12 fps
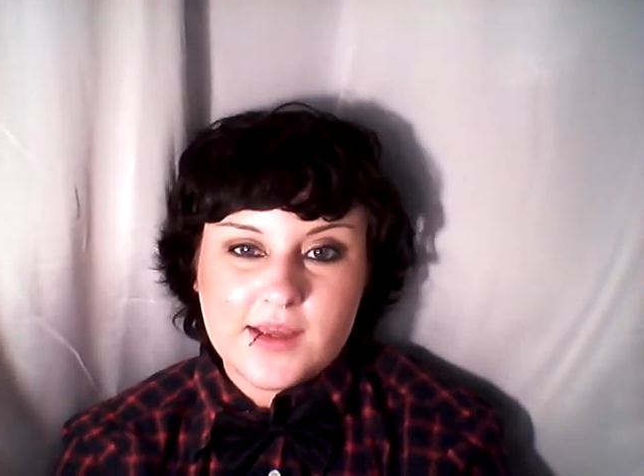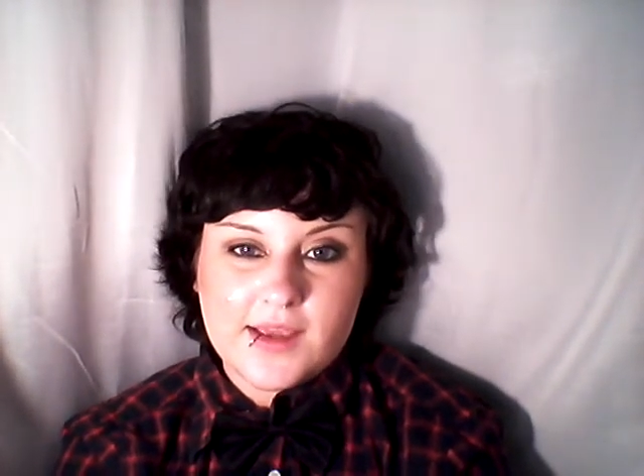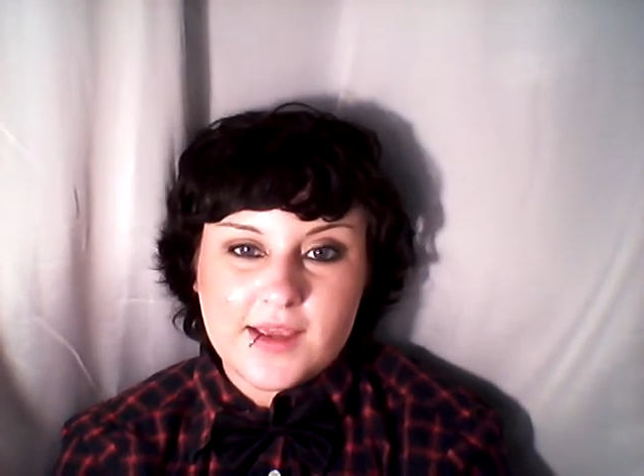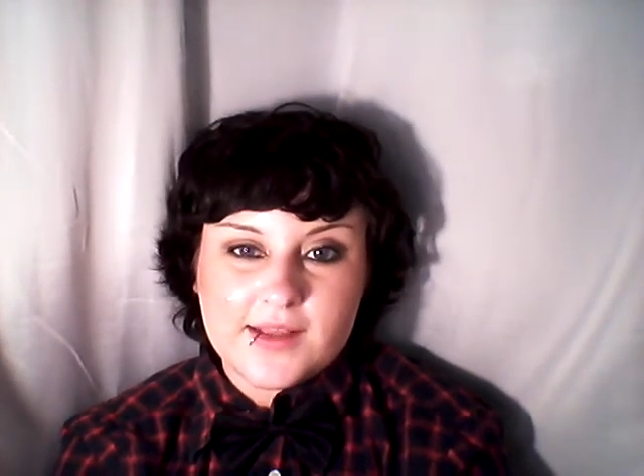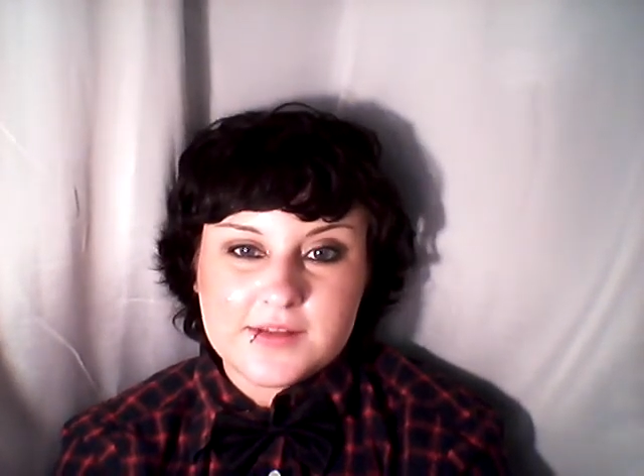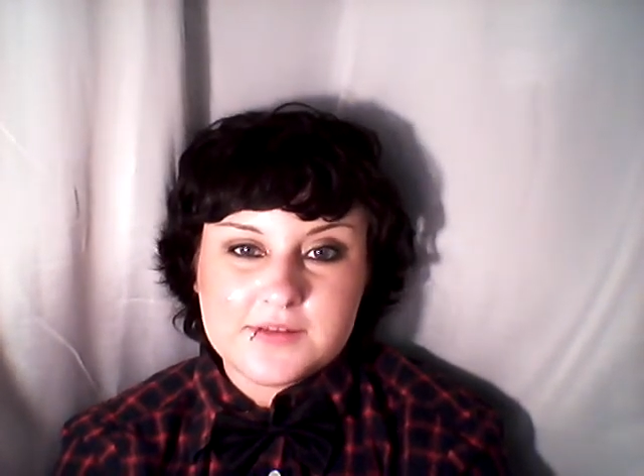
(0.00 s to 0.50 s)

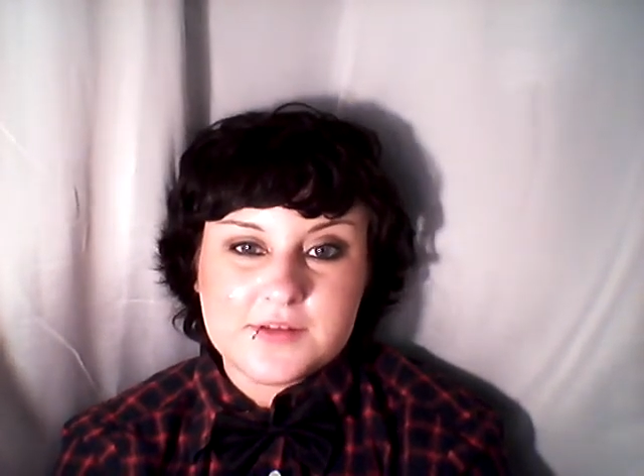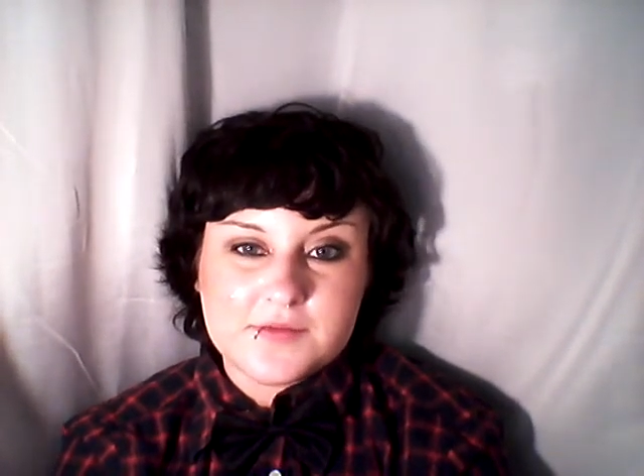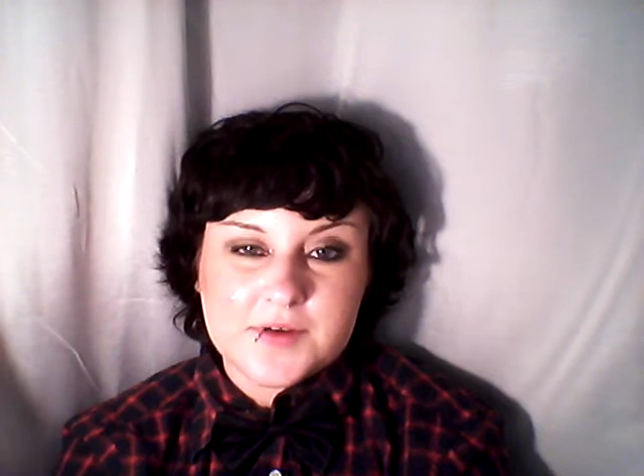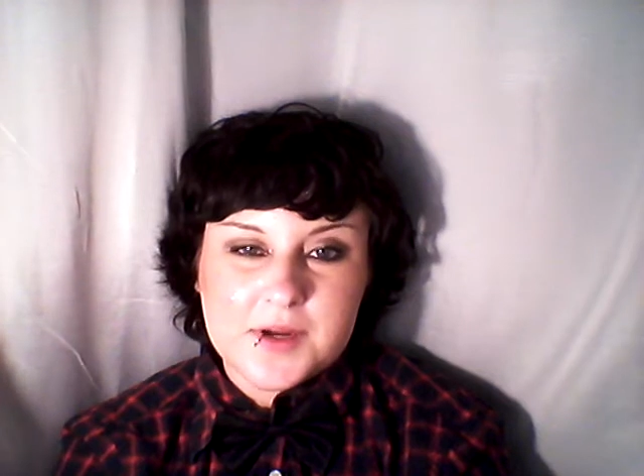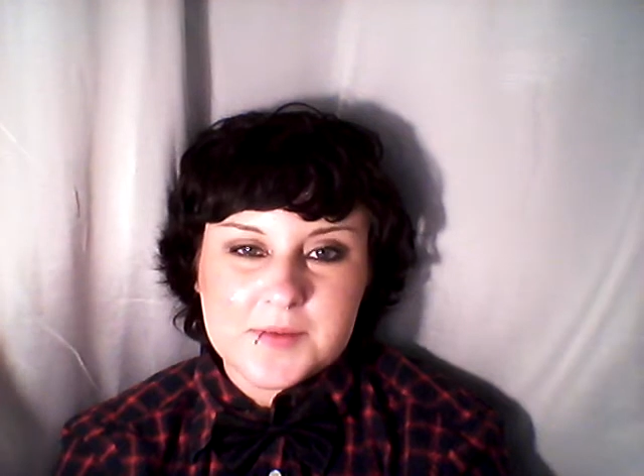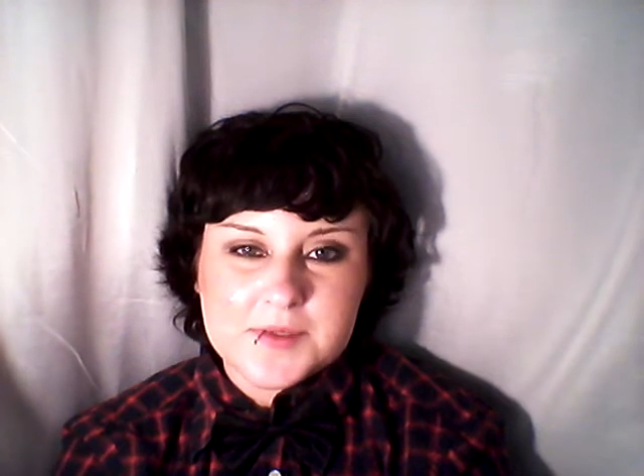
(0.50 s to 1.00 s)
And this is
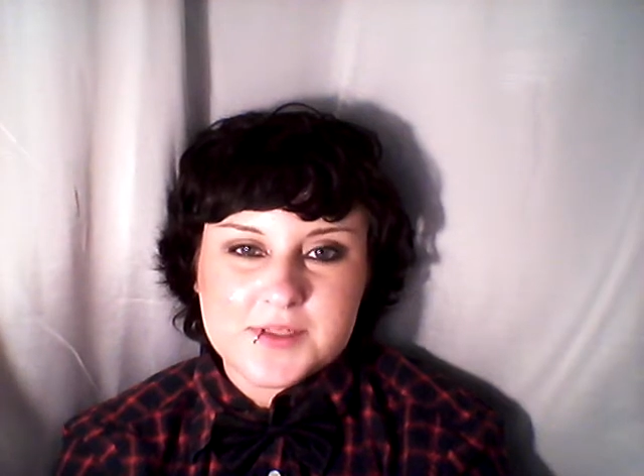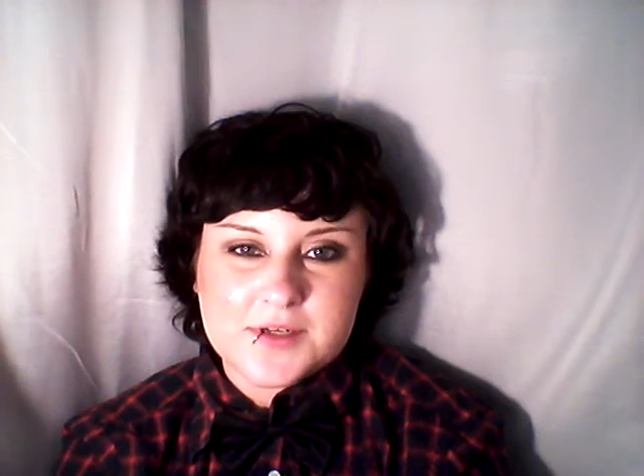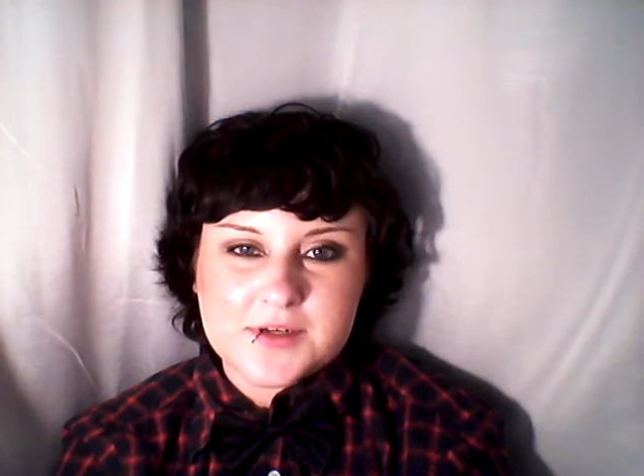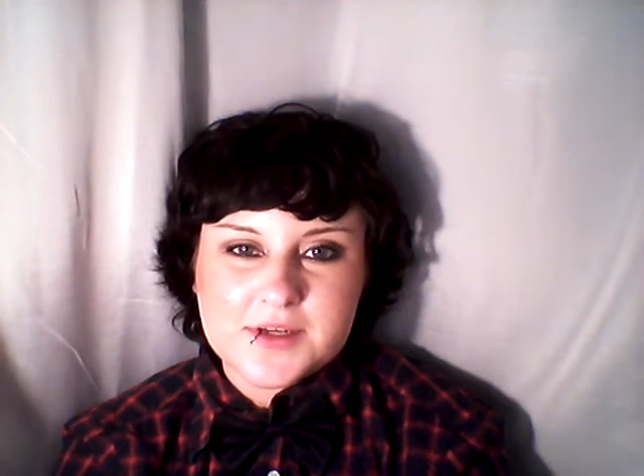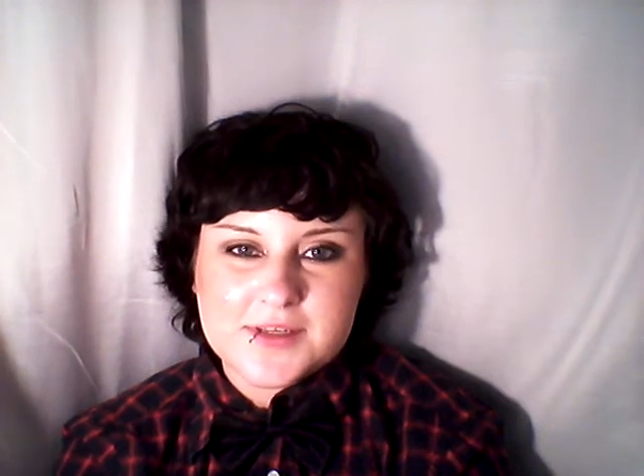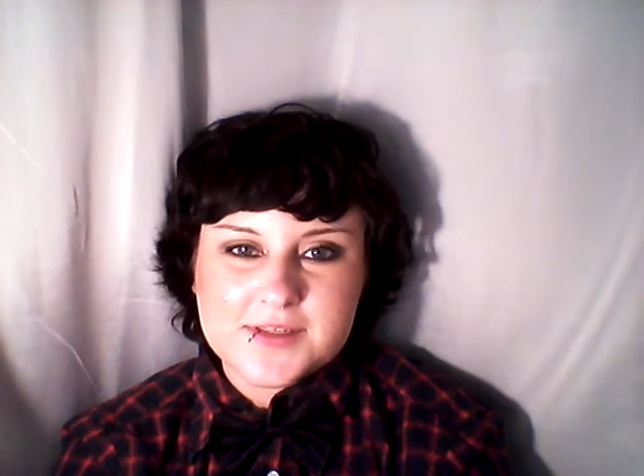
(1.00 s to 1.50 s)
very
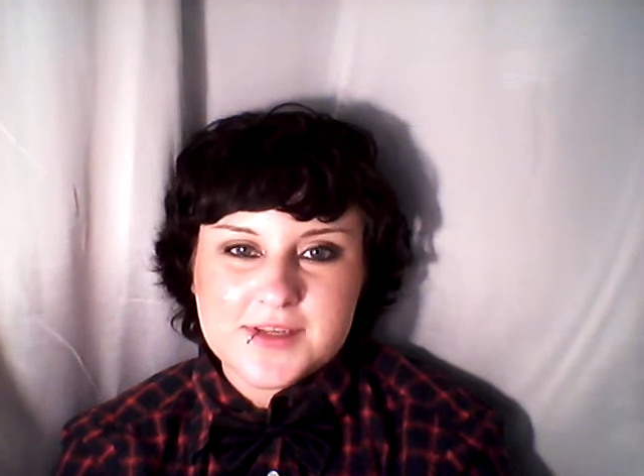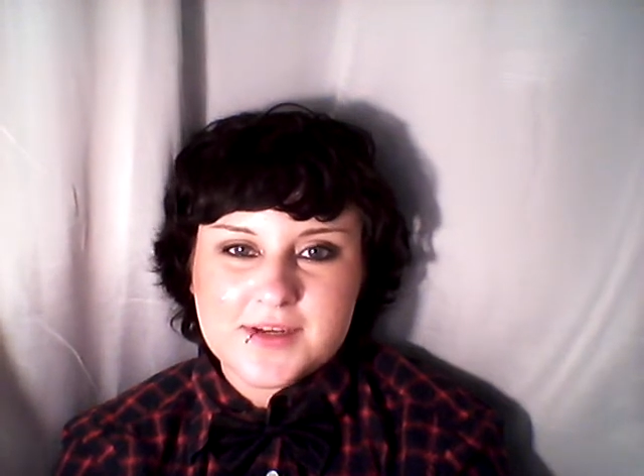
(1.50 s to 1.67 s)
mysterious,